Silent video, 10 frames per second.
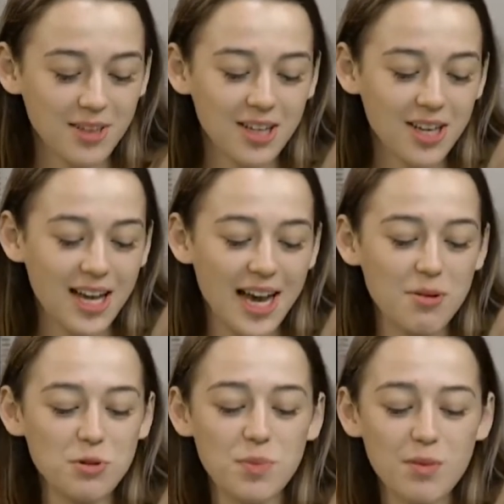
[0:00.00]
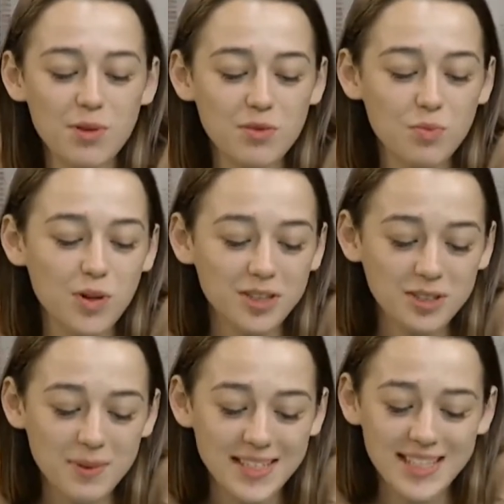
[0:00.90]
How has Public Works
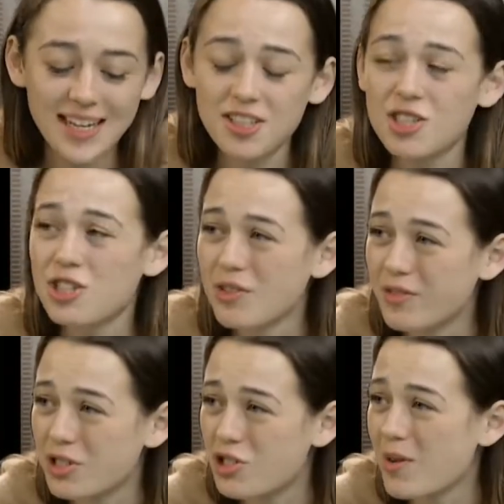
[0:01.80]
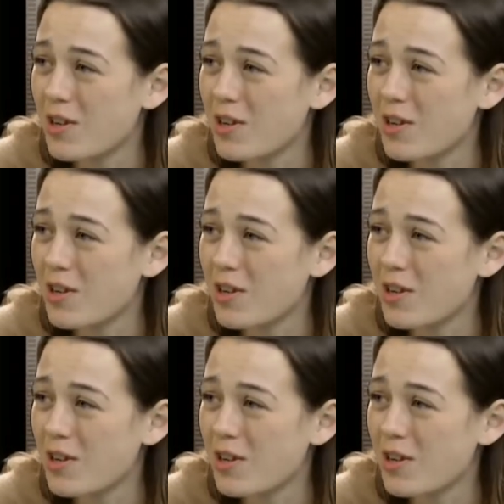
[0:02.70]
maintained service throughout